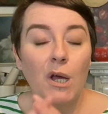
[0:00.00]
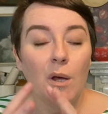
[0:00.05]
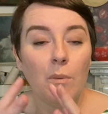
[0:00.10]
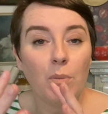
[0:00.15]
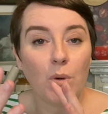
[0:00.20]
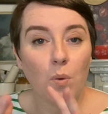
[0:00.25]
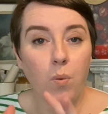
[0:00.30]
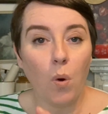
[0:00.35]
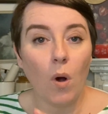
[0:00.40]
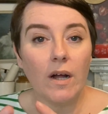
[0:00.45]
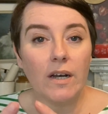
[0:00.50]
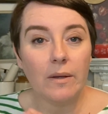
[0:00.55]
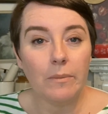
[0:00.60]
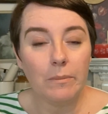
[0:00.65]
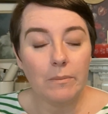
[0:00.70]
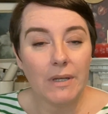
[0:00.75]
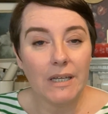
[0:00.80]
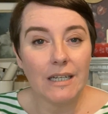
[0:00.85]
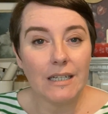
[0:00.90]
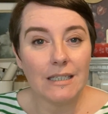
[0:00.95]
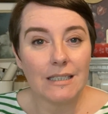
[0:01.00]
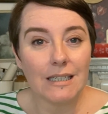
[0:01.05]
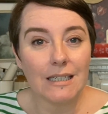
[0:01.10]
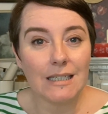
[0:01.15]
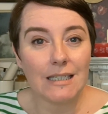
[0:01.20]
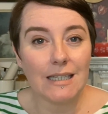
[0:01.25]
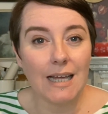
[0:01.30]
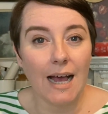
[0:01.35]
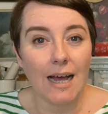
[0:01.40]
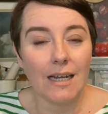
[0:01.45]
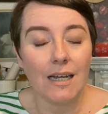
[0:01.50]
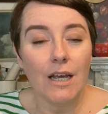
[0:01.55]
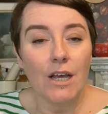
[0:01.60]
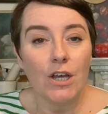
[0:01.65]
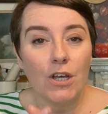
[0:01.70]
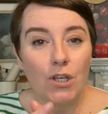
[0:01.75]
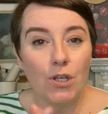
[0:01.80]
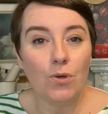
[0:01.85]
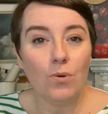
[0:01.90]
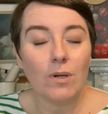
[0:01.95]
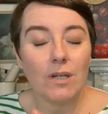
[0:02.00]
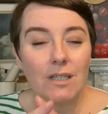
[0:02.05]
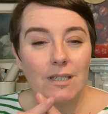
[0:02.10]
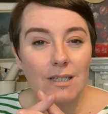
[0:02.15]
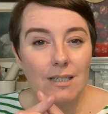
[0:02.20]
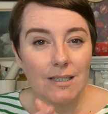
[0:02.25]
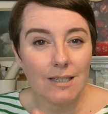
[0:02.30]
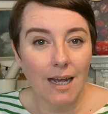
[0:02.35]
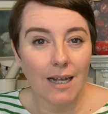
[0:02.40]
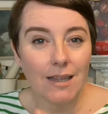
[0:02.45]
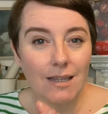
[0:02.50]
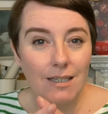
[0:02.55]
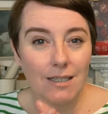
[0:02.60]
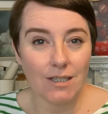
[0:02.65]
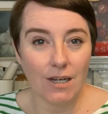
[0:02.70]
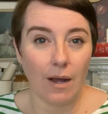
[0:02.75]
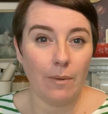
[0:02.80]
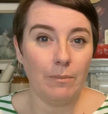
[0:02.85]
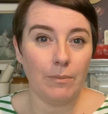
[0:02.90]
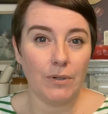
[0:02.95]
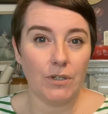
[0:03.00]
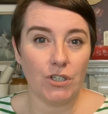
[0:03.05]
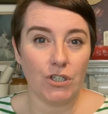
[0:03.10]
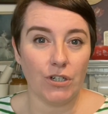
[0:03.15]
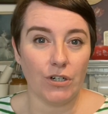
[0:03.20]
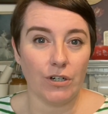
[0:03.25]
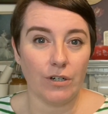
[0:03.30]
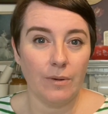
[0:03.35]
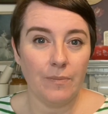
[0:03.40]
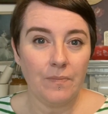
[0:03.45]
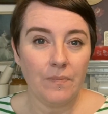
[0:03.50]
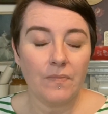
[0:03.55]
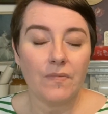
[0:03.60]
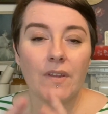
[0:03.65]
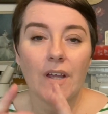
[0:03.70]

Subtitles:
But what it means is that you can set the temperature